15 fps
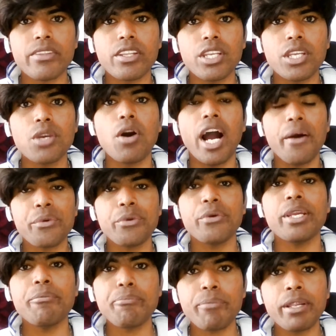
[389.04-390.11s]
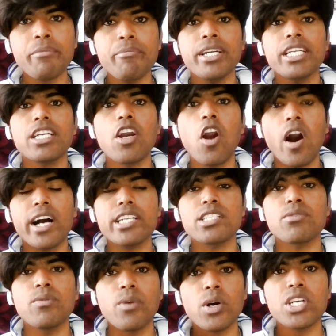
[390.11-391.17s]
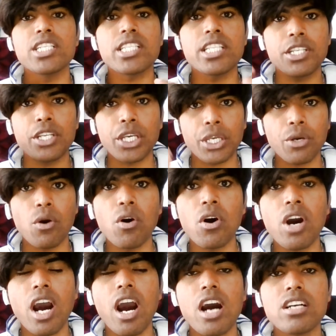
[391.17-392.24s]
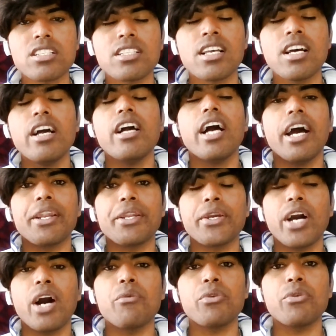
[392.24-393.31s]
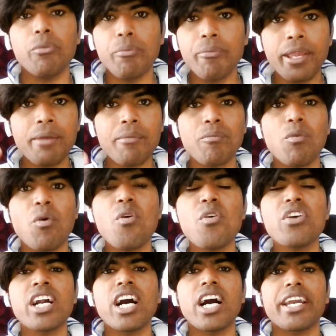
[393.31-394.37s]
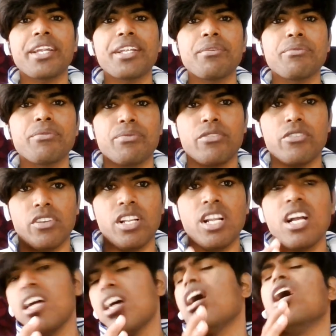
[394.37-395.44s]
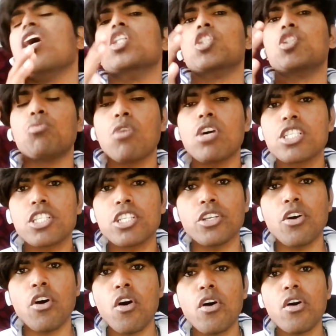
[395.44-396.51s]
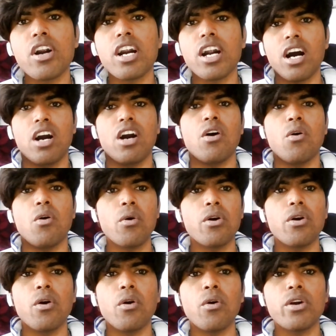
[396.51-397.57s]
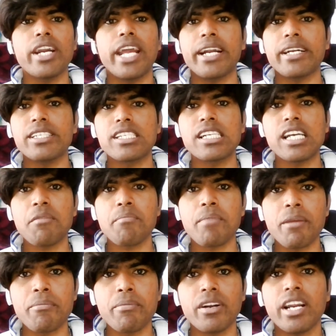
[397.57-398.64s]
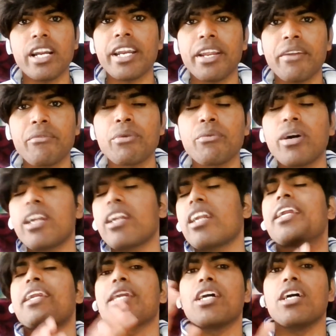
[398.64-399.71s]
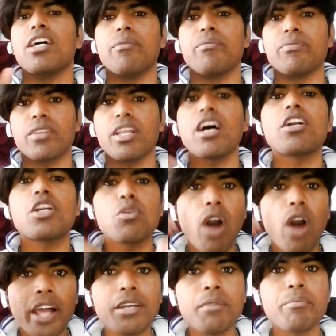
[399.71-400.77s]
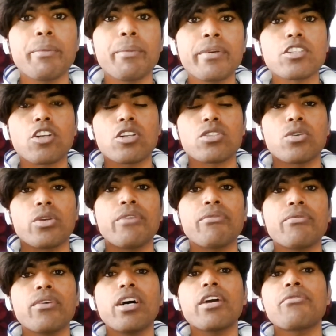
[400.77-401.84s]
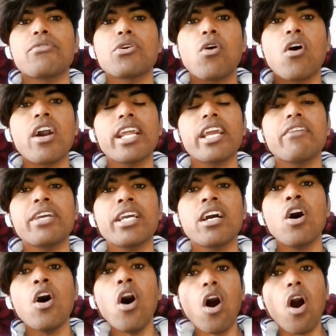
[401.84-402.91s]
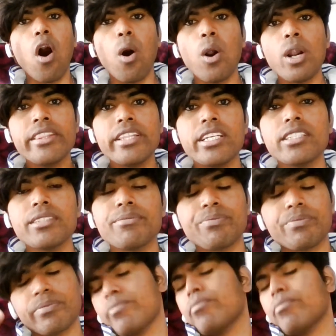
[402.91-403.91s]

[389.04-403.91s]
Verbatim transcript: you have to implement god's words into your hearts and you have to be more kindful uh, towards your uh, or old elderly people and everyone and um, to other people also if, uh, if you are giving all the